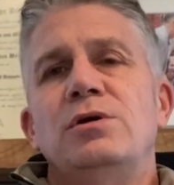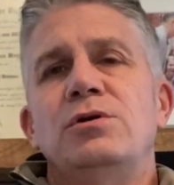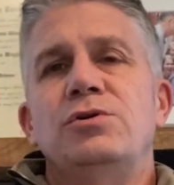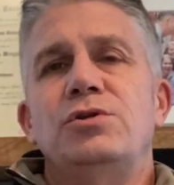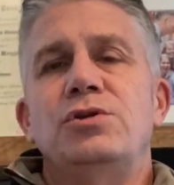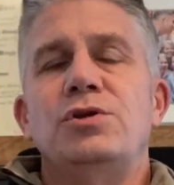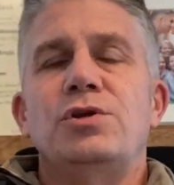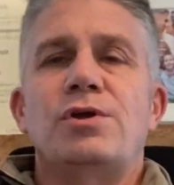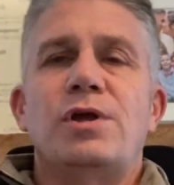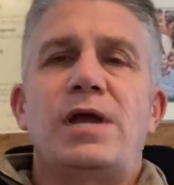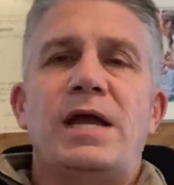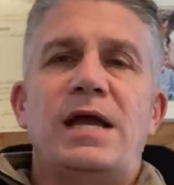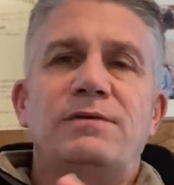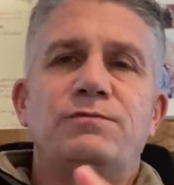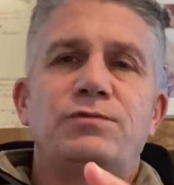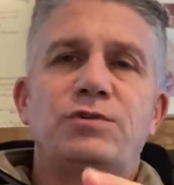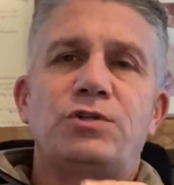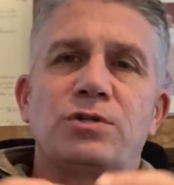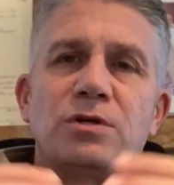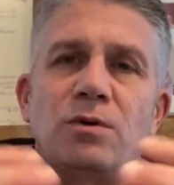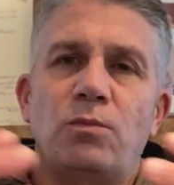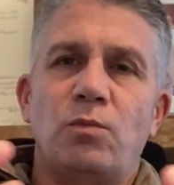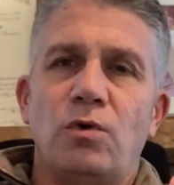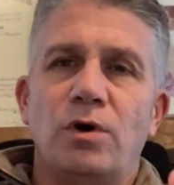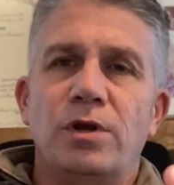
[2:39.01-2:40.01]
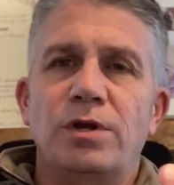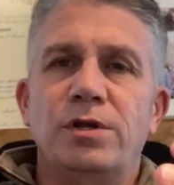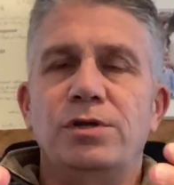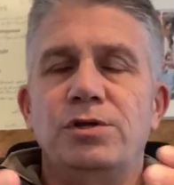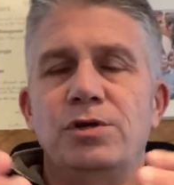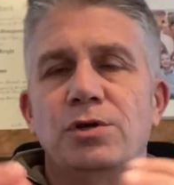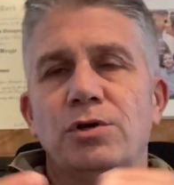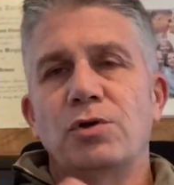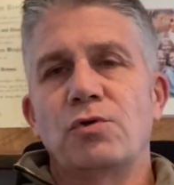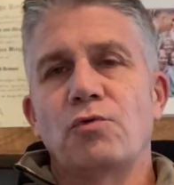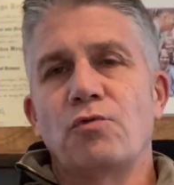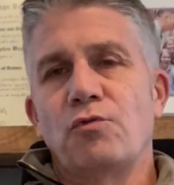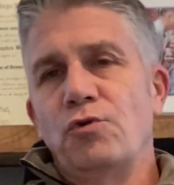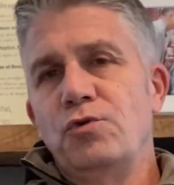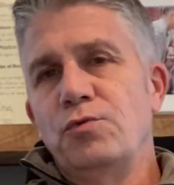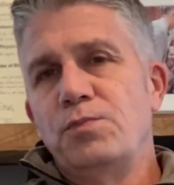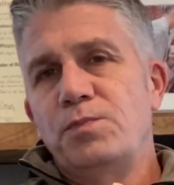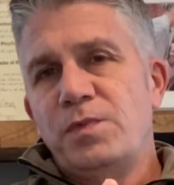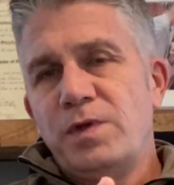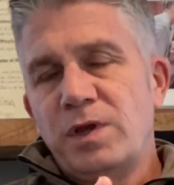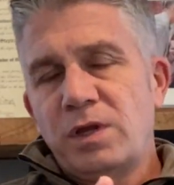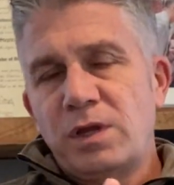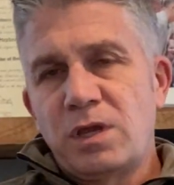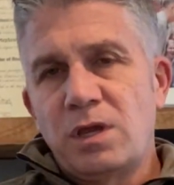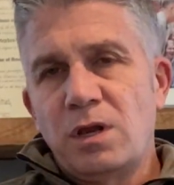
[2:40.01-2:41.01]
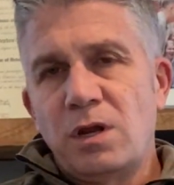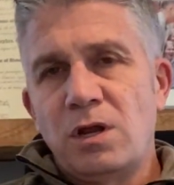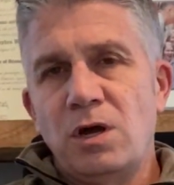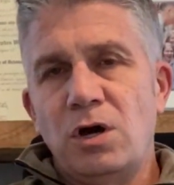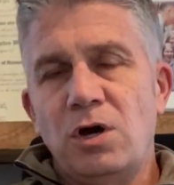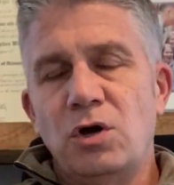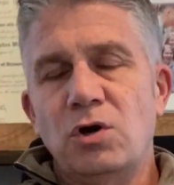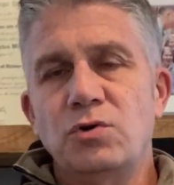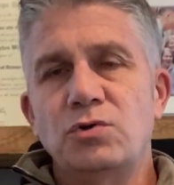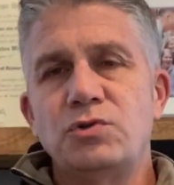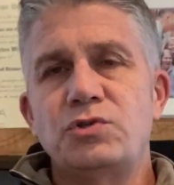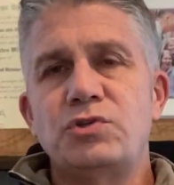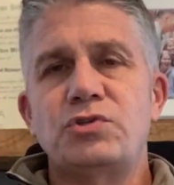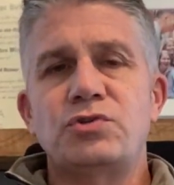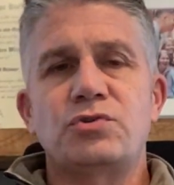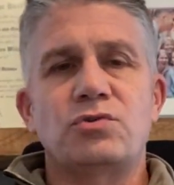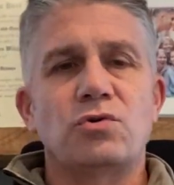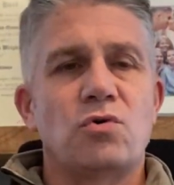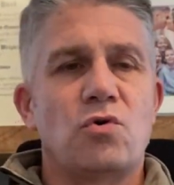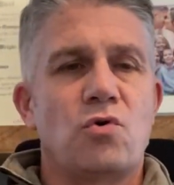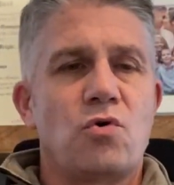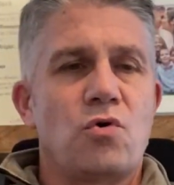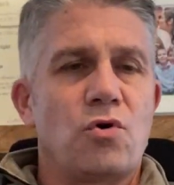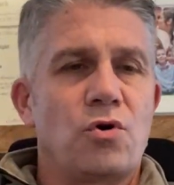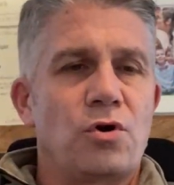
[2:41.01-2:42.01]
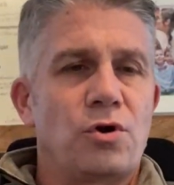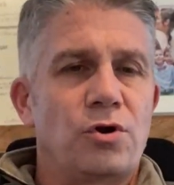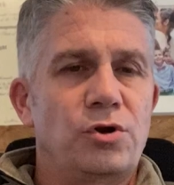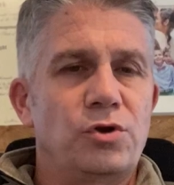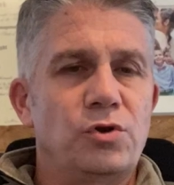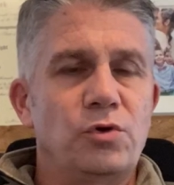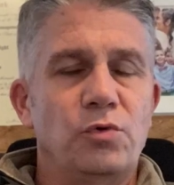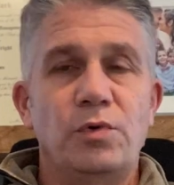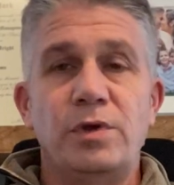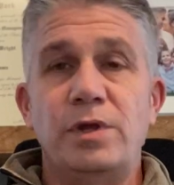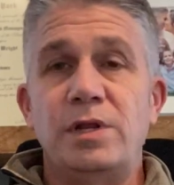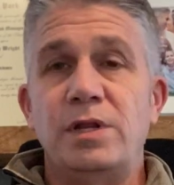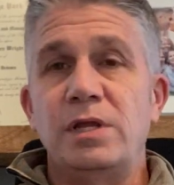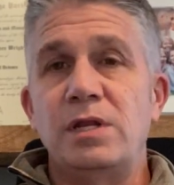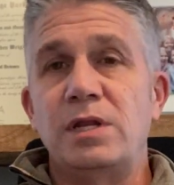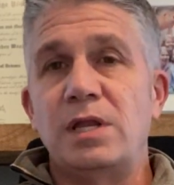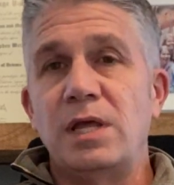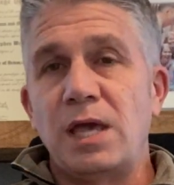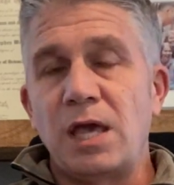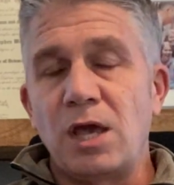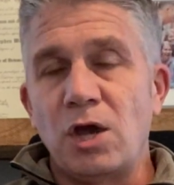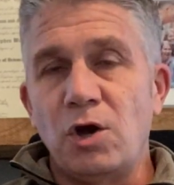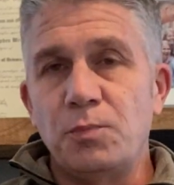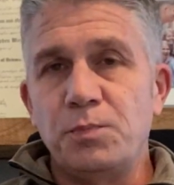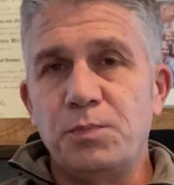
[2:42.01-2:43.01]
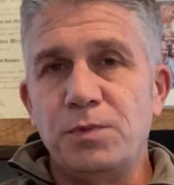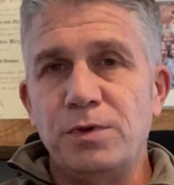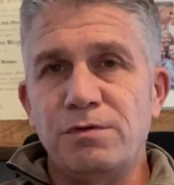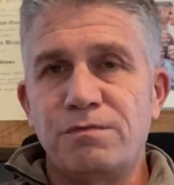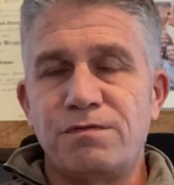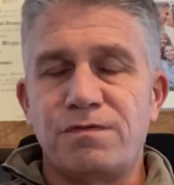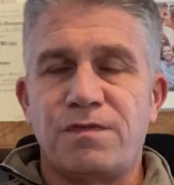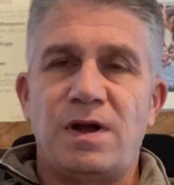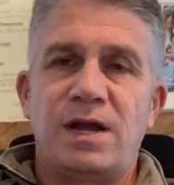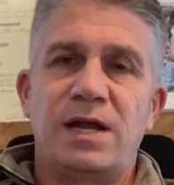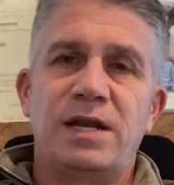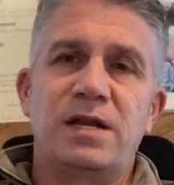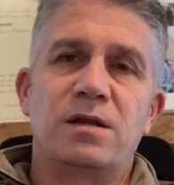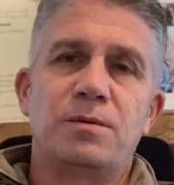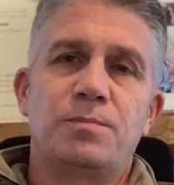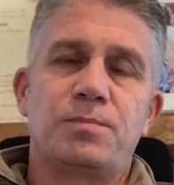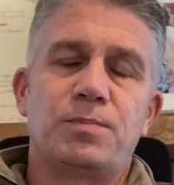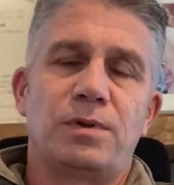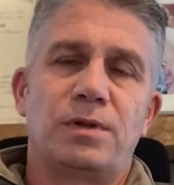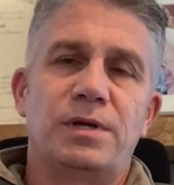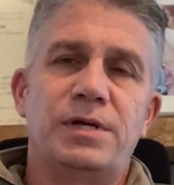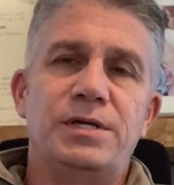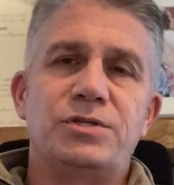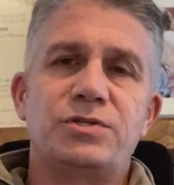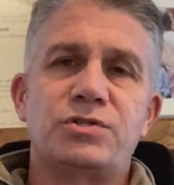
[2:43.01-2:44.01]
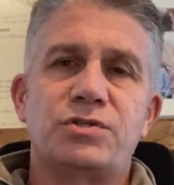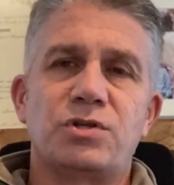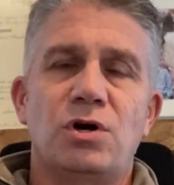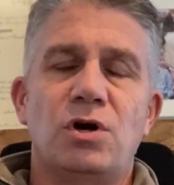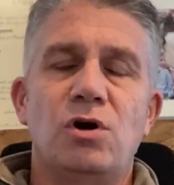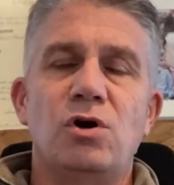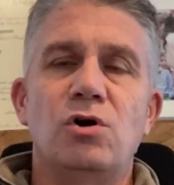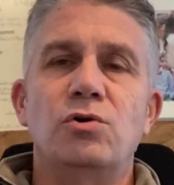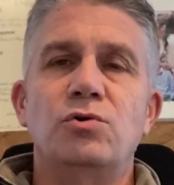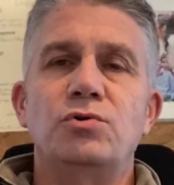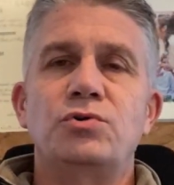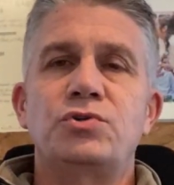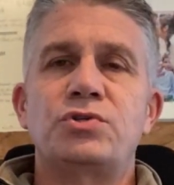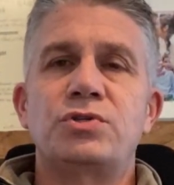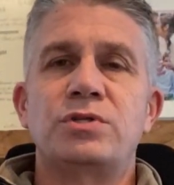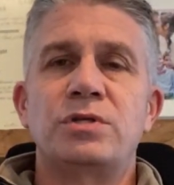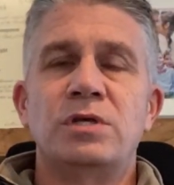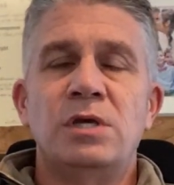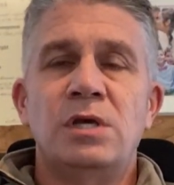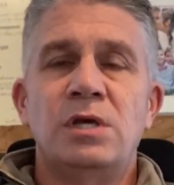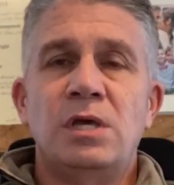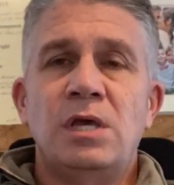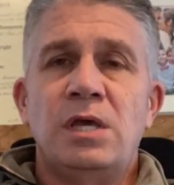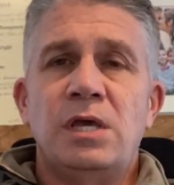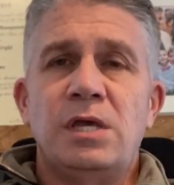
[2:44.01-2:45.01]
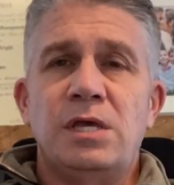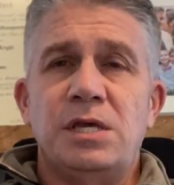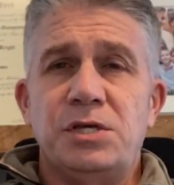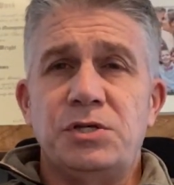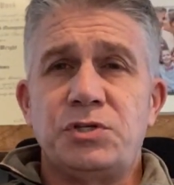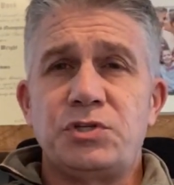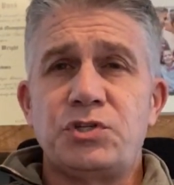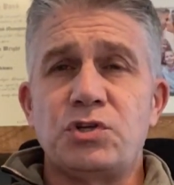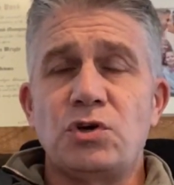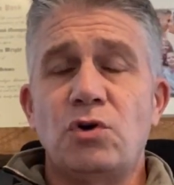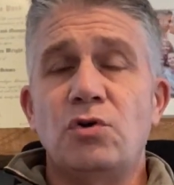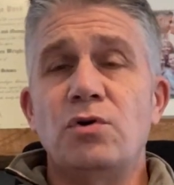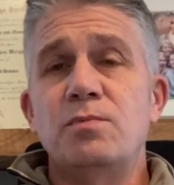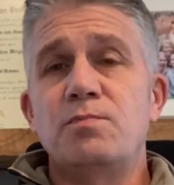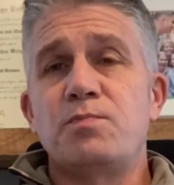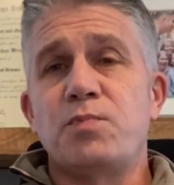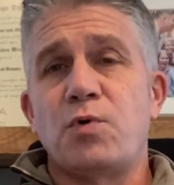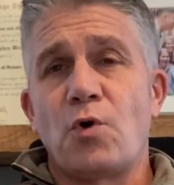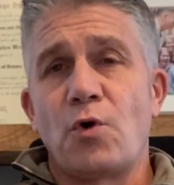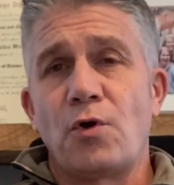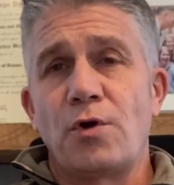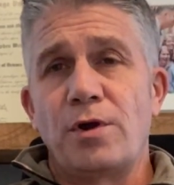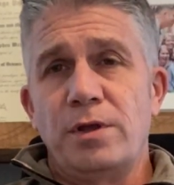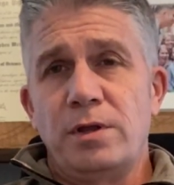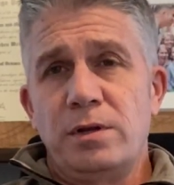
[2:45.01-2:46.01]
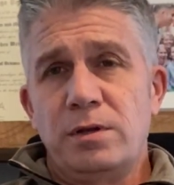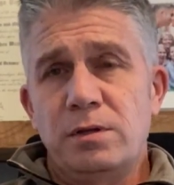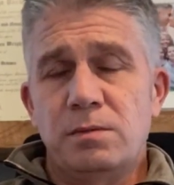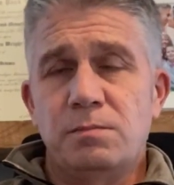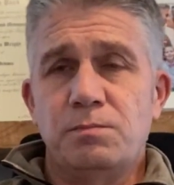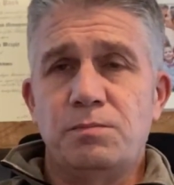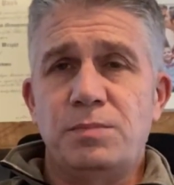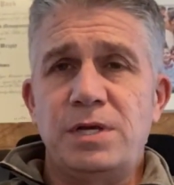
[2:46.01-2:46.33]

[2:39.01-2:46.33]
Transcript: Do you have someone in your group that can host, or do we need to help you find a place to host, is so important.